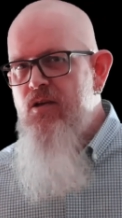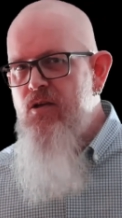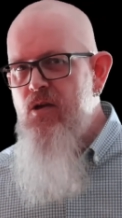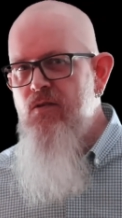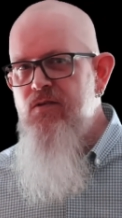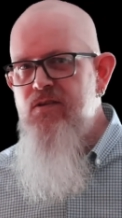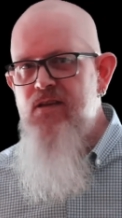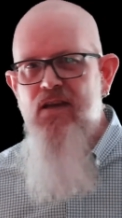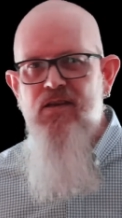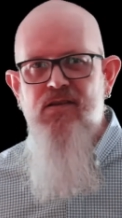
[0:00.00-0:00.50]

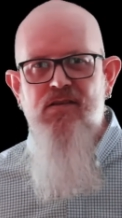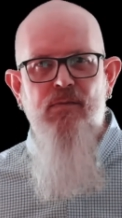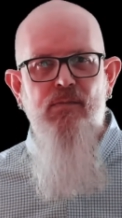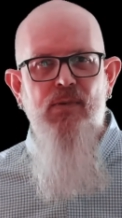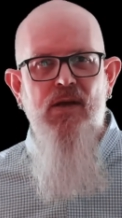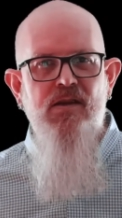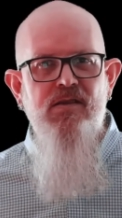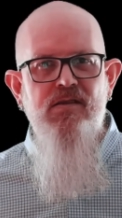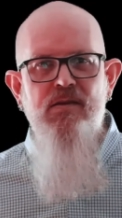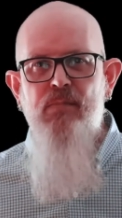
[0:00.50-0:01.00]
Context
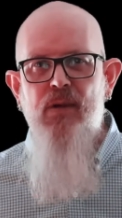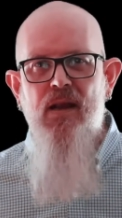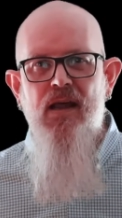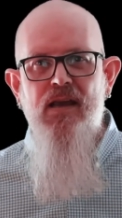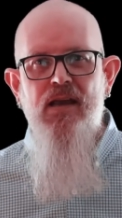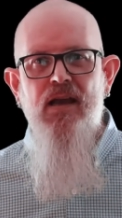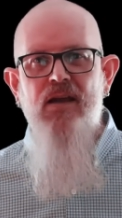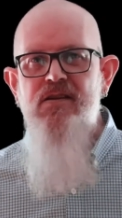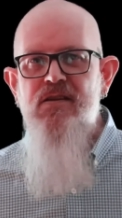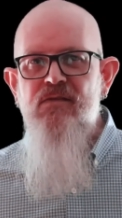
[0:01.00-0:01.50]
appears to
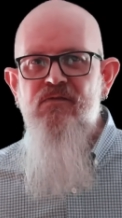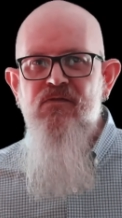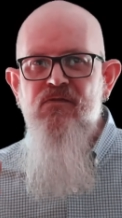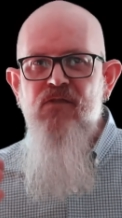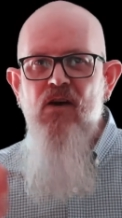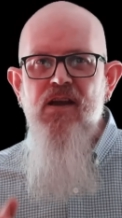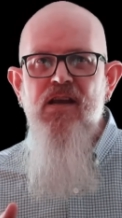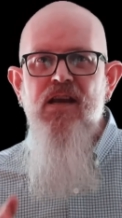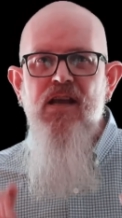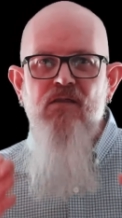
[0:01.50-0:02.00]
play a
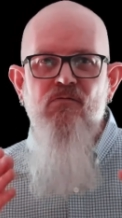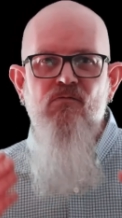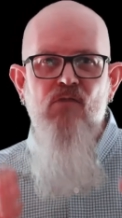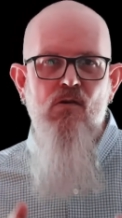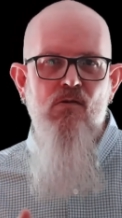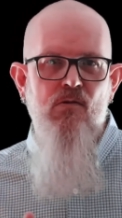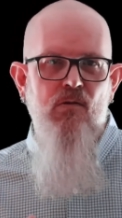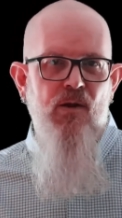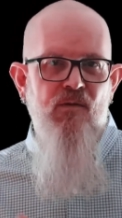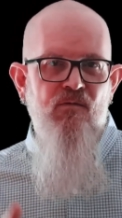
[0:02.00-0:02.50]
defining
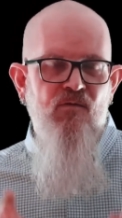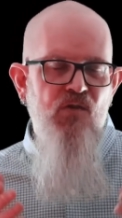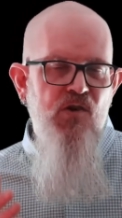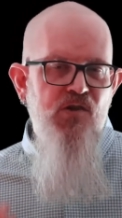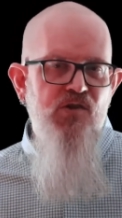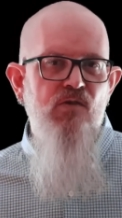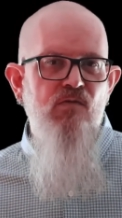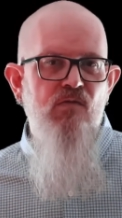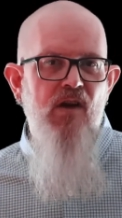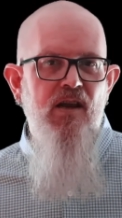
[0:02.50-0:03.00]
role in
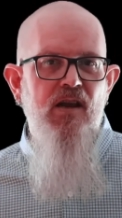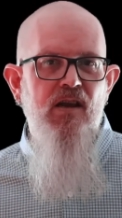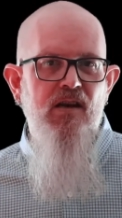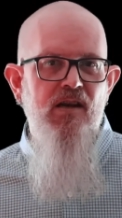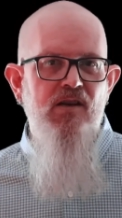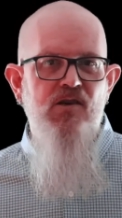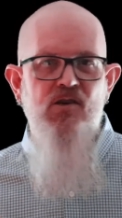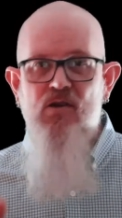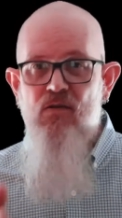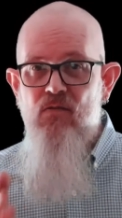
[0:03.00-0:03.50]
visual
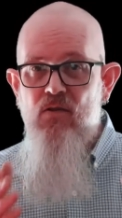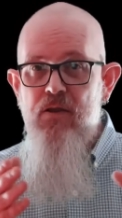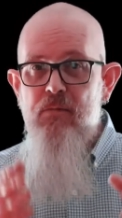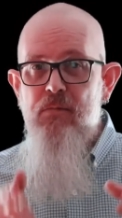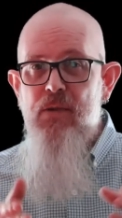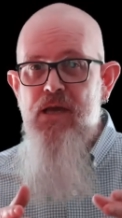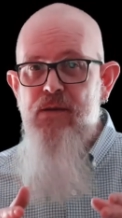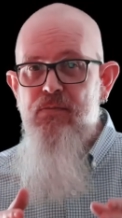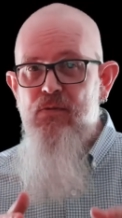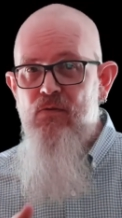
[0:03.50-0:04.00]
recognition of other
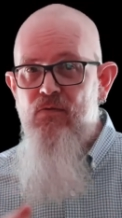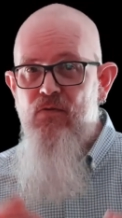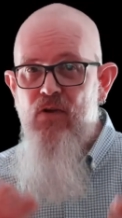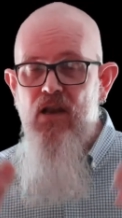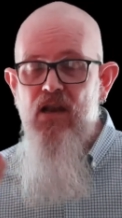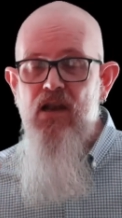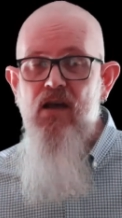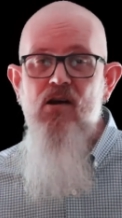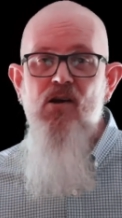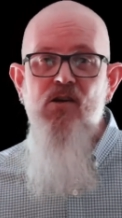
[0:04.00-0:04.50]
people for
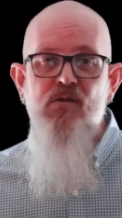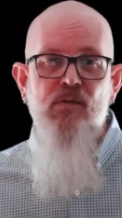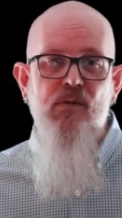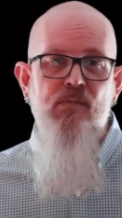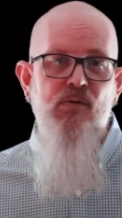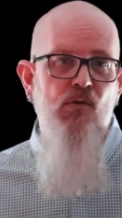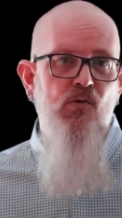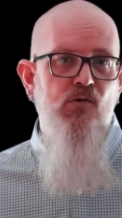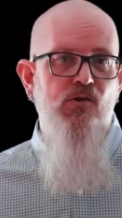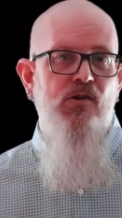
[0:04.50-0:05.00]
a large
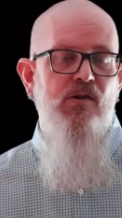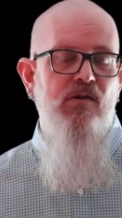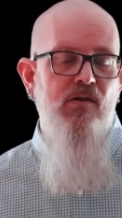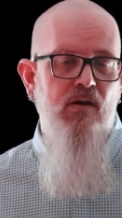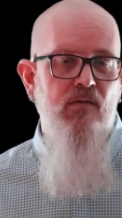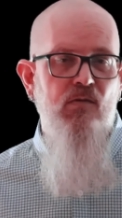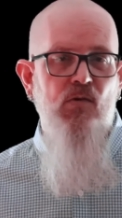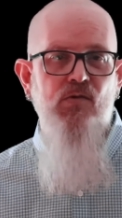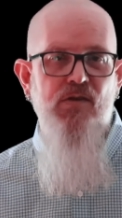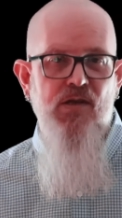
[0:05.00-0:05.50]
proportion
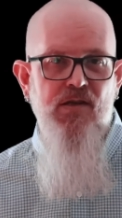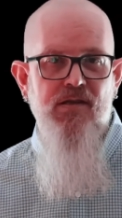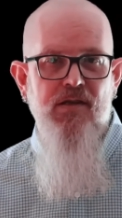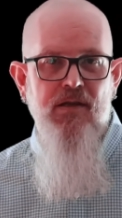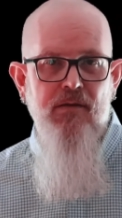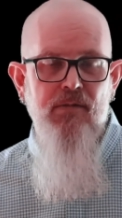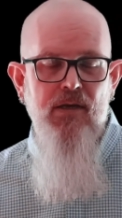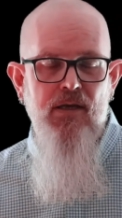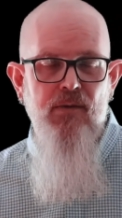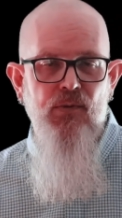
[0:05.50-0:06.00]
of
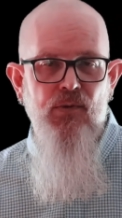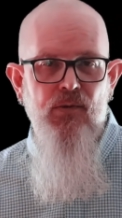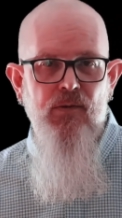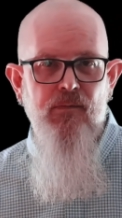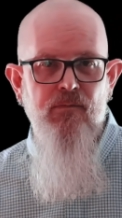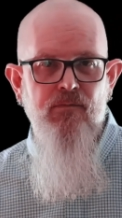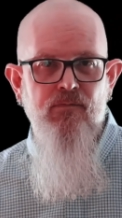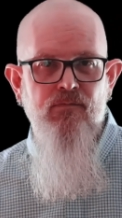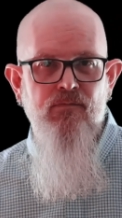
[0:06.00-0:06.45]
autistic people.